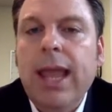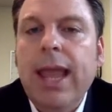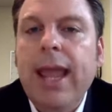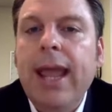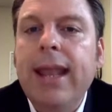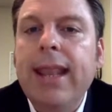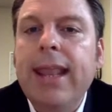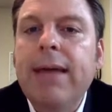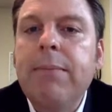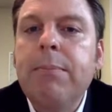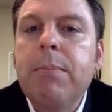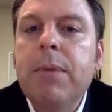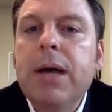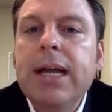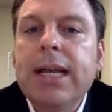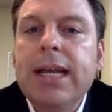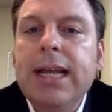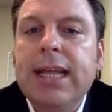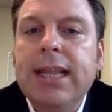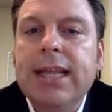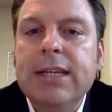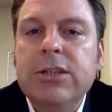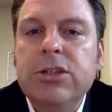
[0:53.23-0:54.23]
And that
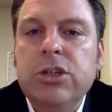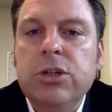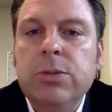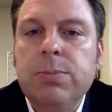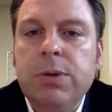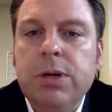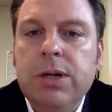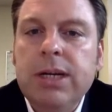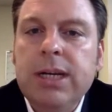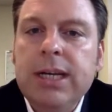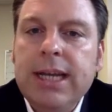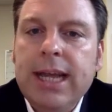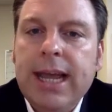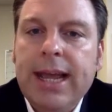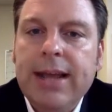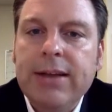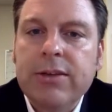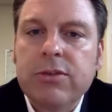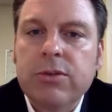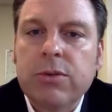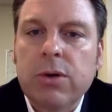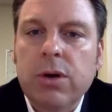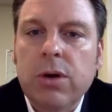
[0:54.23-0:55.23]
money that you put into
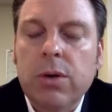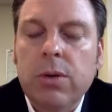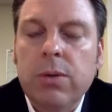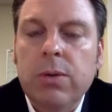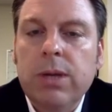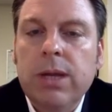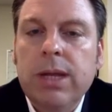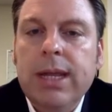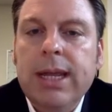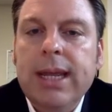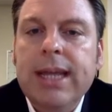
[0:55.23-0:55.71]
escrow